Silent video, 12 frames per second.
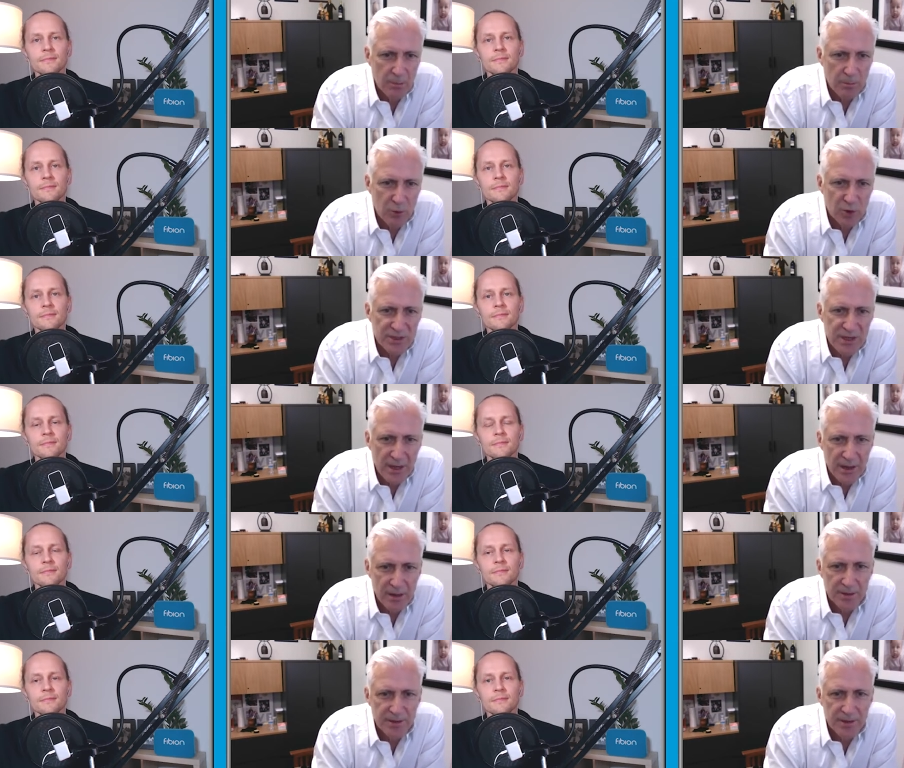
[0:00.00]

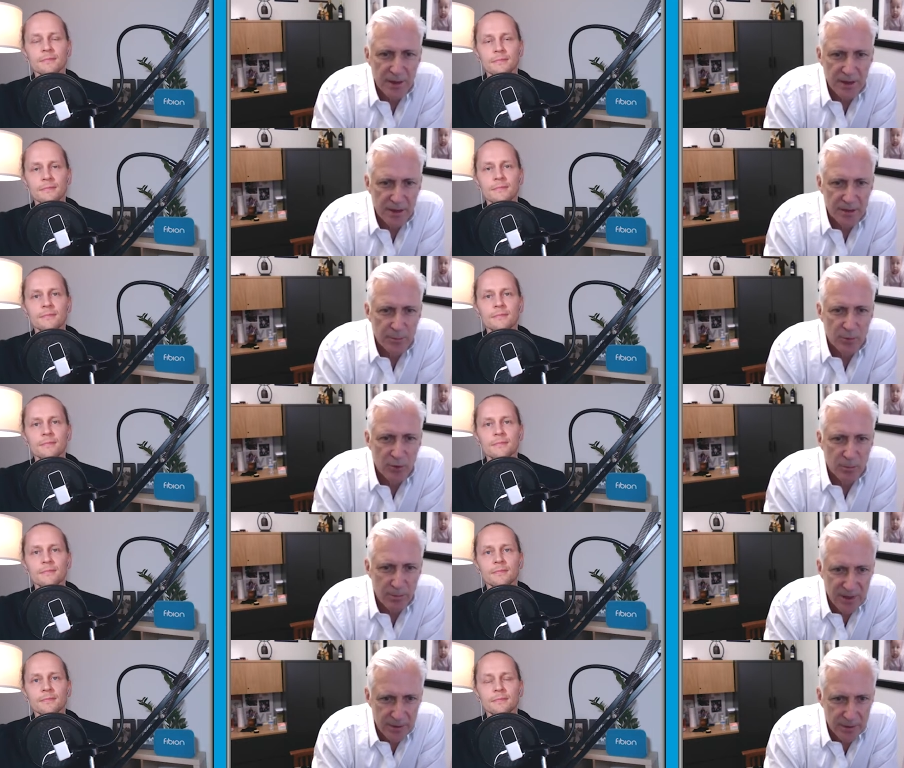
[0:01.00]
Speaker 1: mortality and
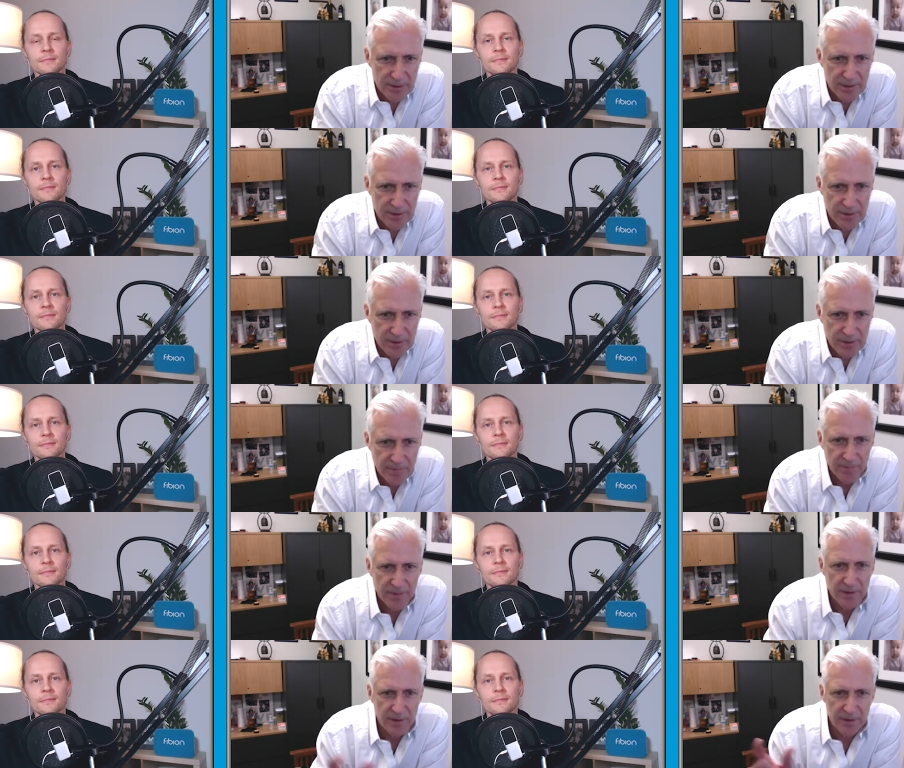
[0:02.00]
morbidity,
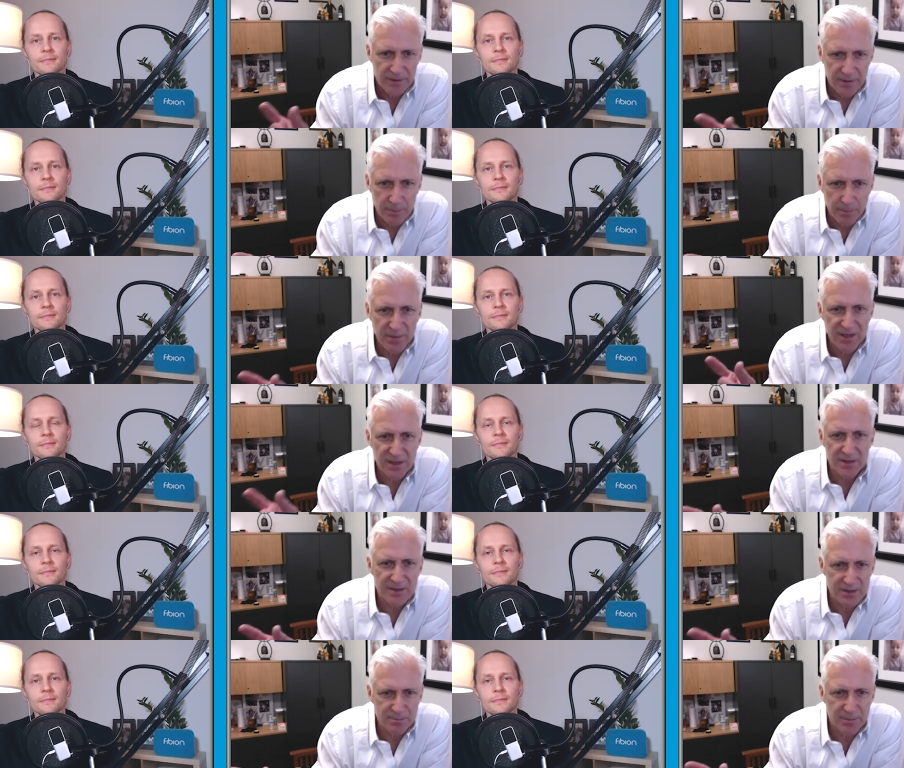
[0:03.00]
the
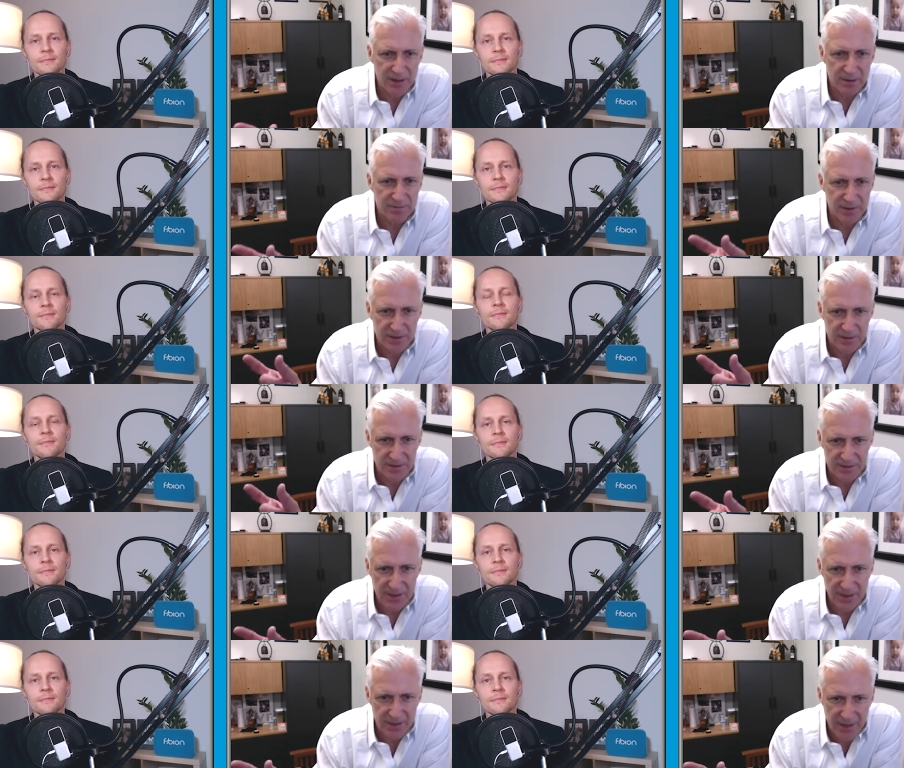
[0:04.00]
biggest benefit is
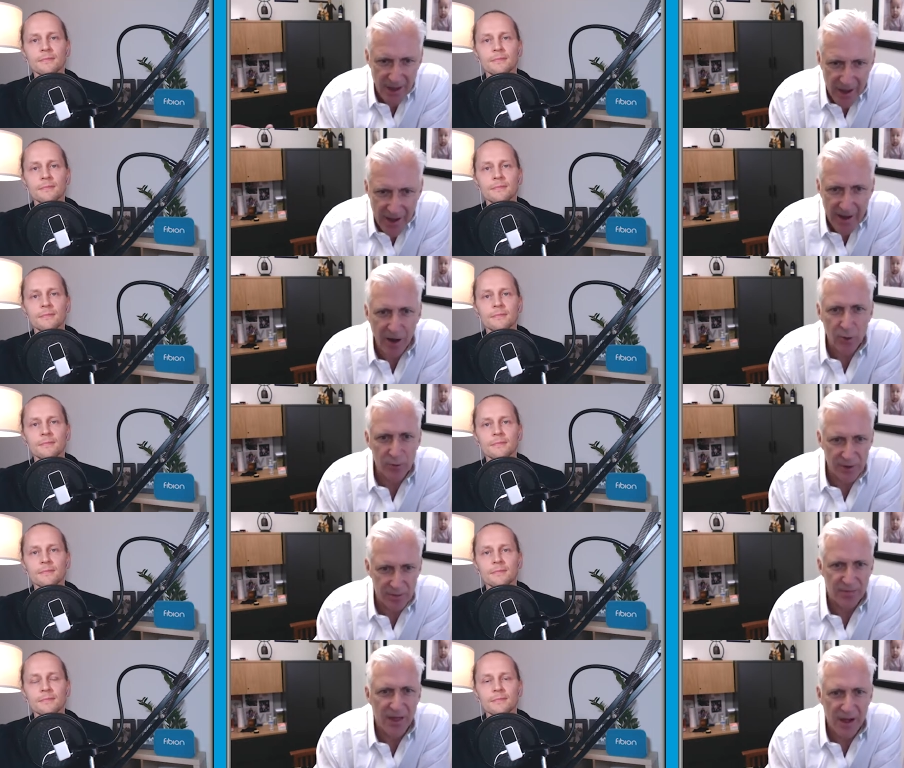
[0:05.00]
getting out
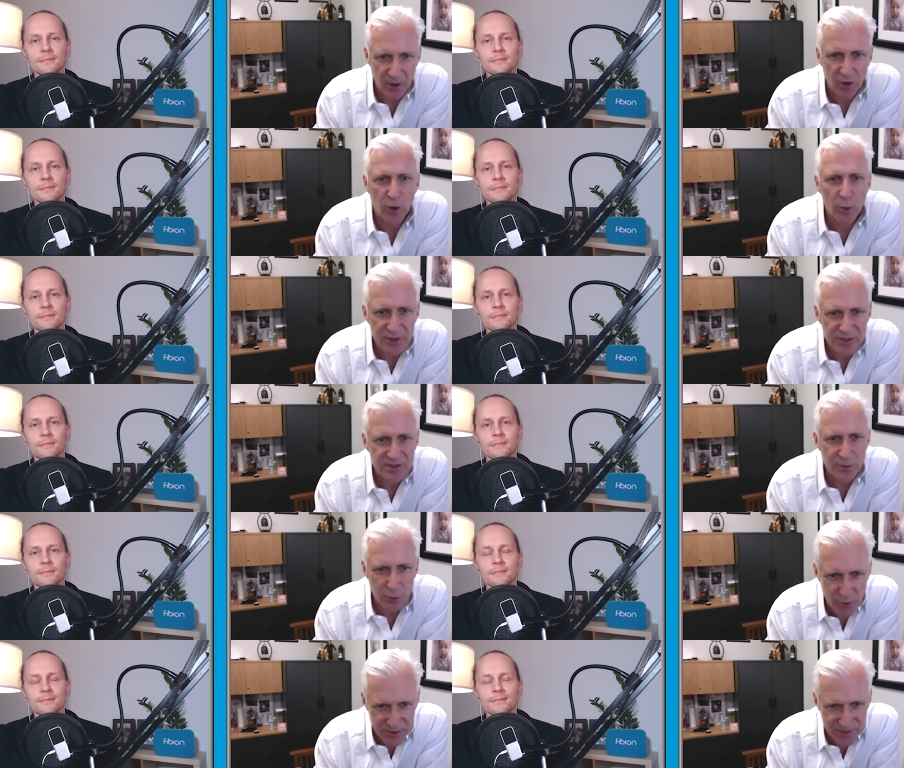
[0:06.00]
of that lowest
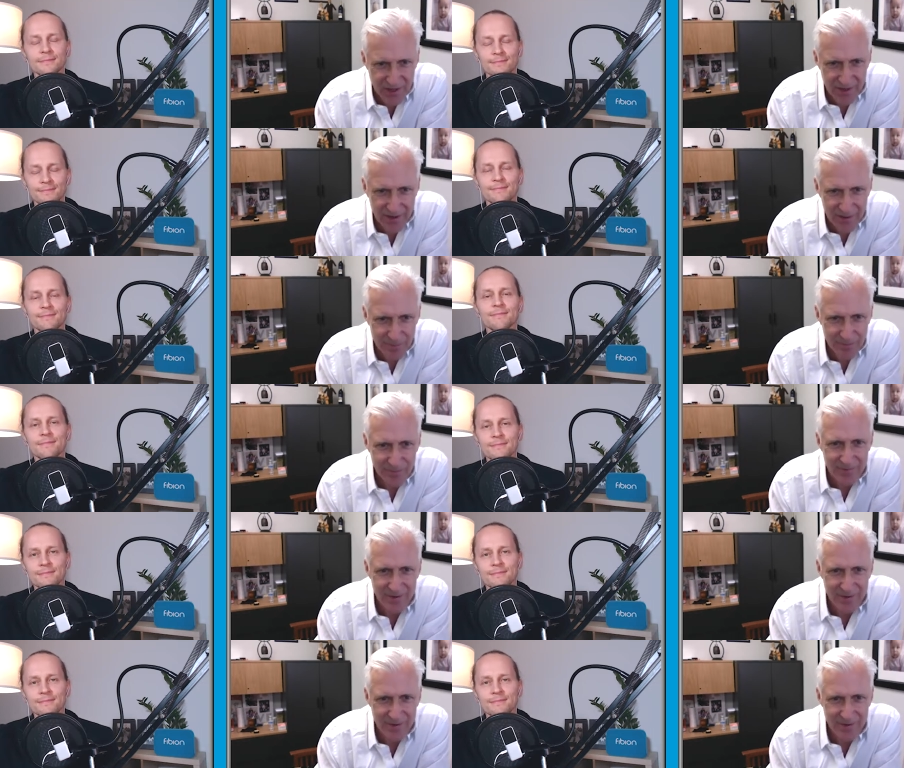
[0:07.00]
quartile